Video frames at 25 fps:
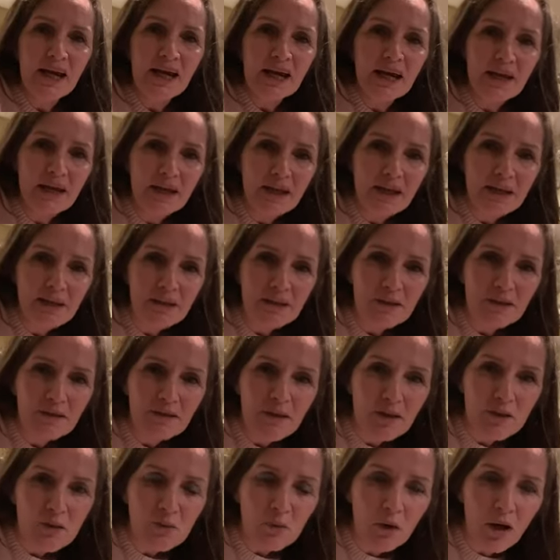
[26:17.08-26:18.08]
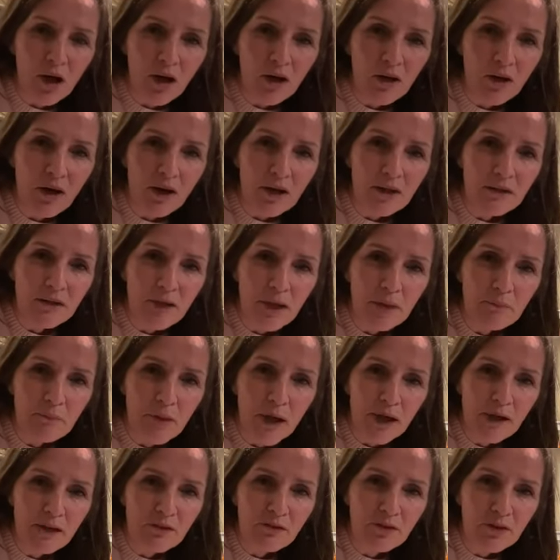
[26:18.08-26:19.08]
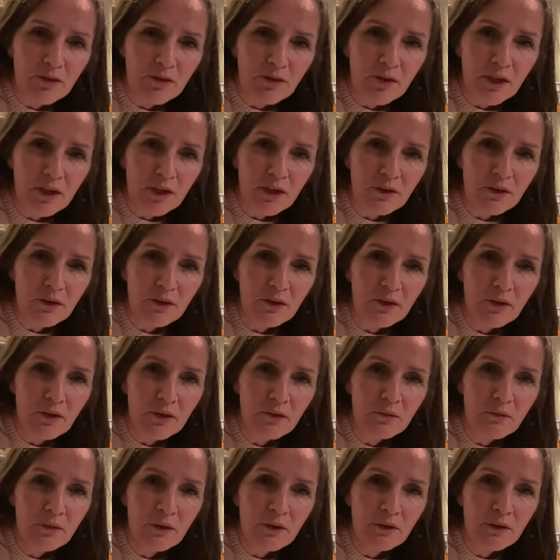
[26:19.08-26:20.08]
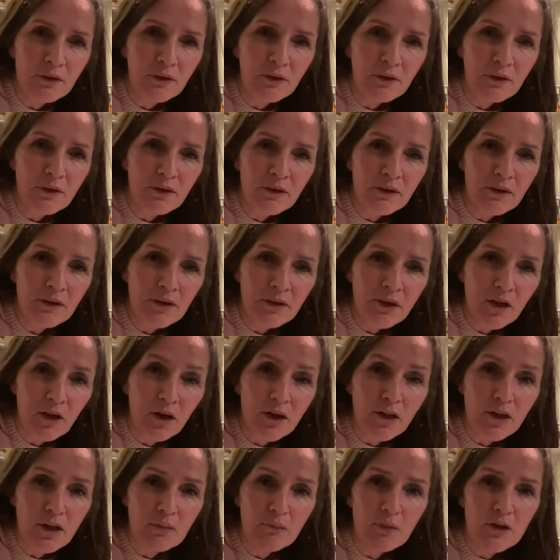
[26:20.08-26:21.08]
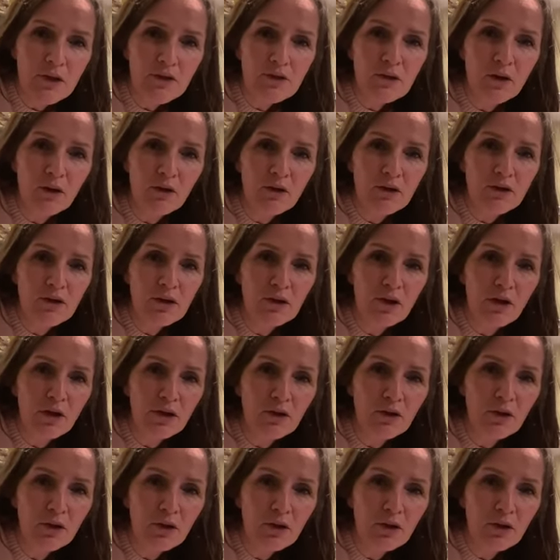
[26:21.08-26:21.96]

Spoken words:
That's why I like that part of New Zealand. Oh, you can be as long as like.